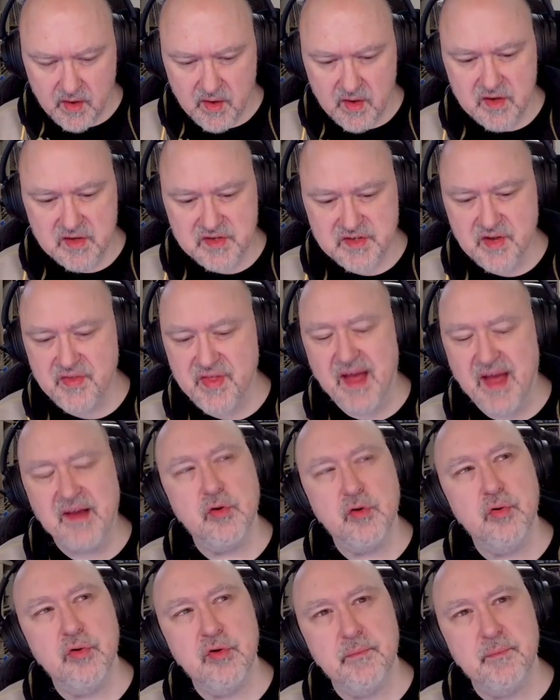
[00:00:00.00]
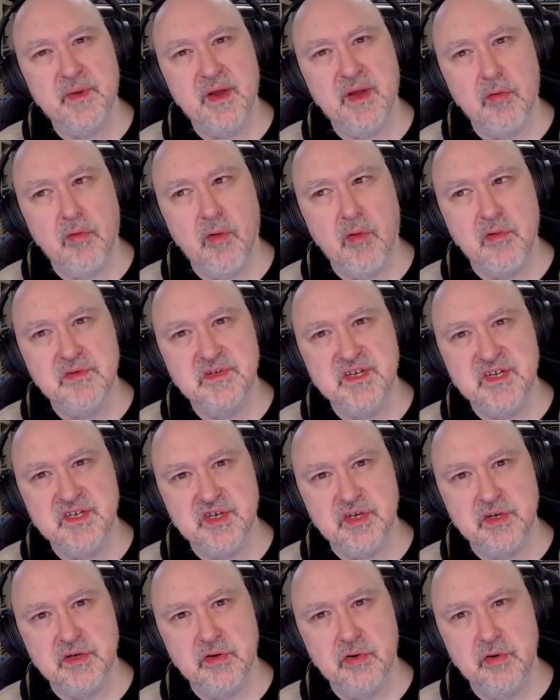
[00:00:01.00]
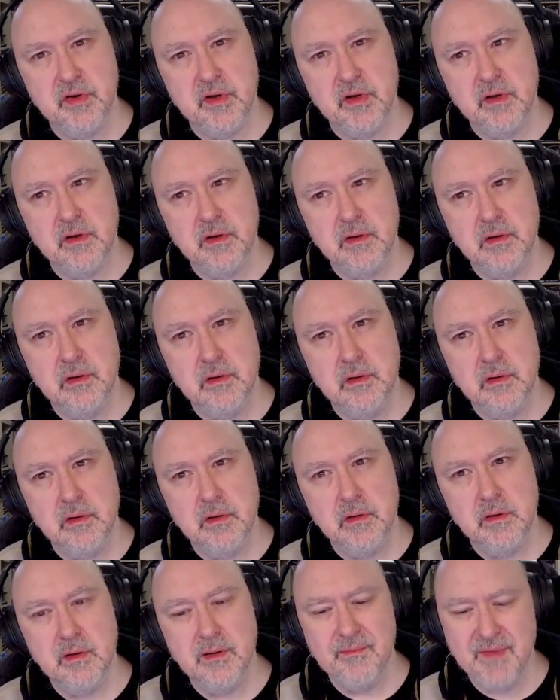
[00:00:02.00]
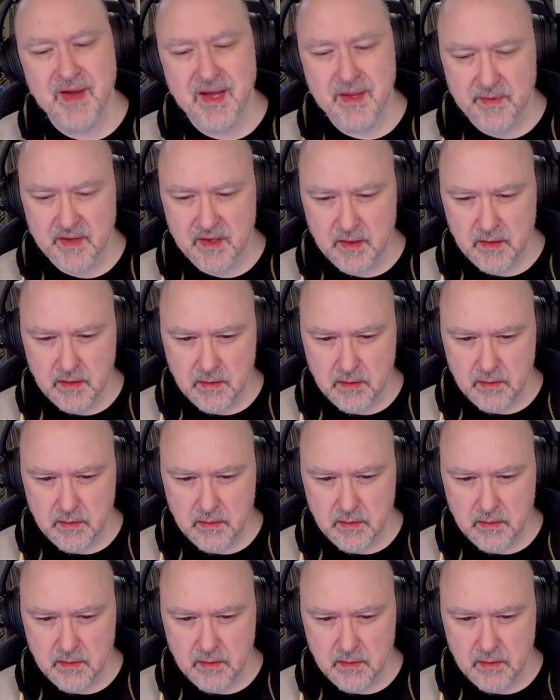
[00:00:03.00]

So that couldn't be a low digit, could it? Uh, maybe.